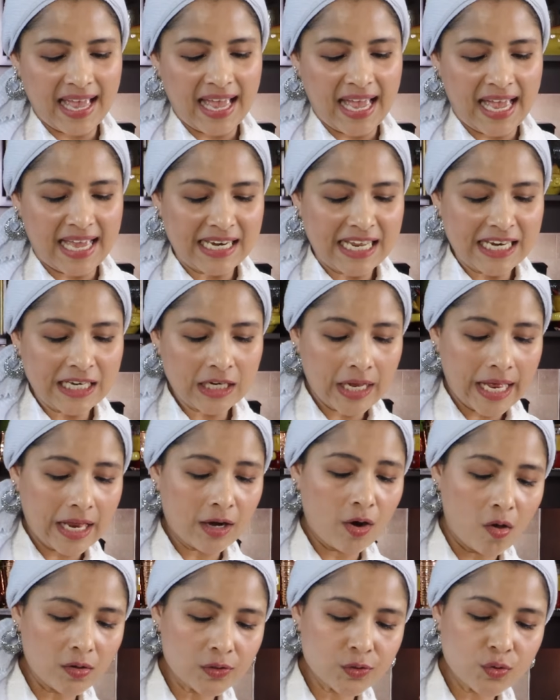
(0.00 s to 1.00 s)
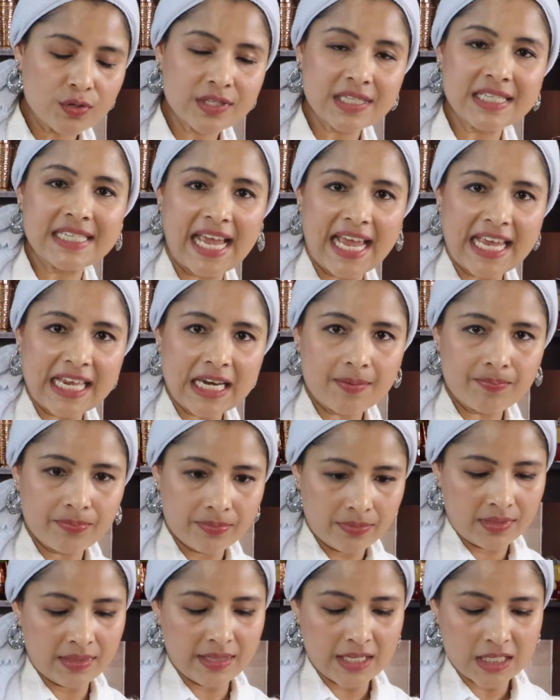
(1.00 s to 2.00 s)
And it can also stain
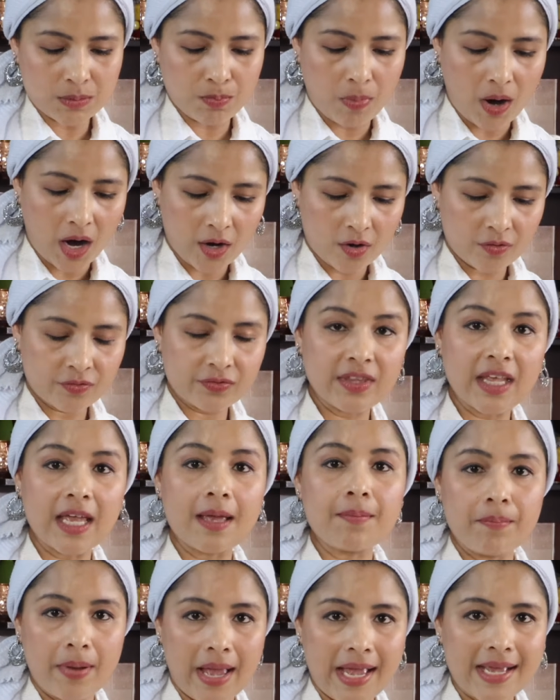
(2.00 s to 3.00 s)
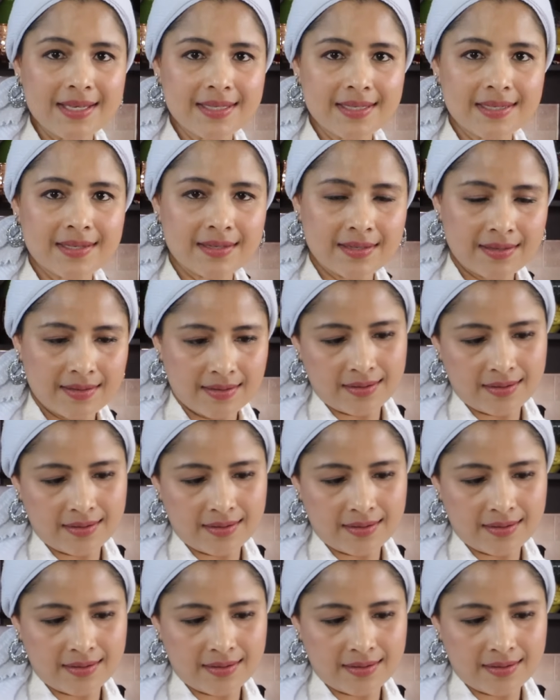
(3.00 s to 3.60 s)
up this part of the base.